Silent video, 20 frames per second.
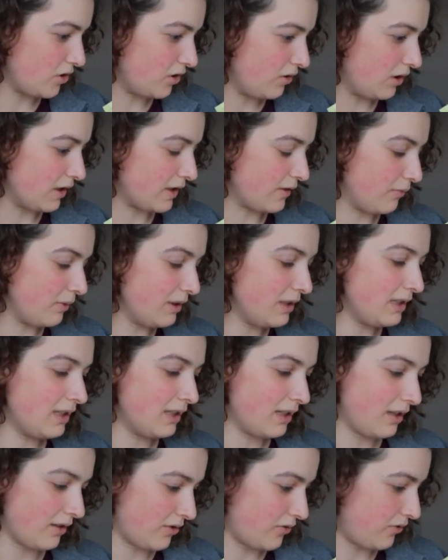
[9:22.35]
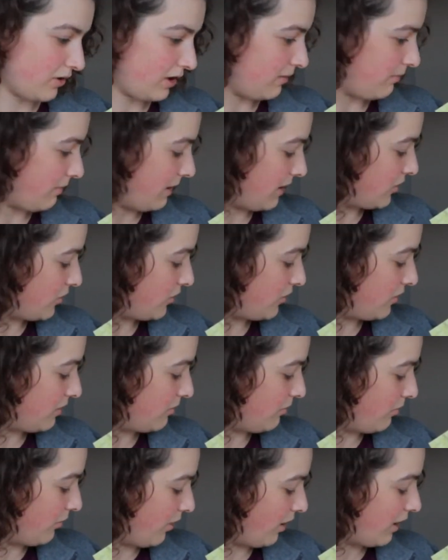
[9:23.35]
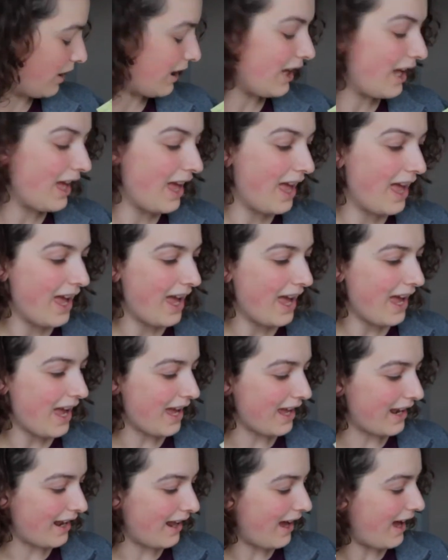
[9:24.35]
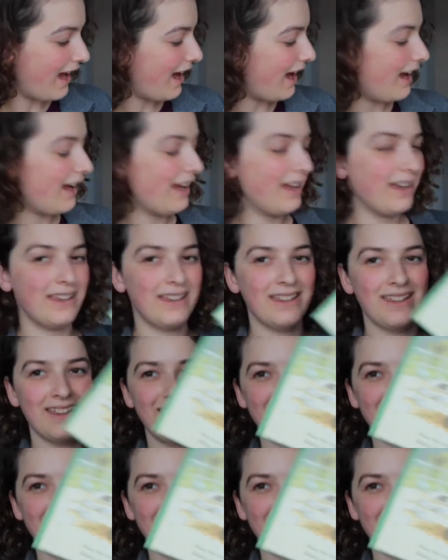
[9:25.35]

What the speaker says: it's written and illustrated by Judy Brooke, and I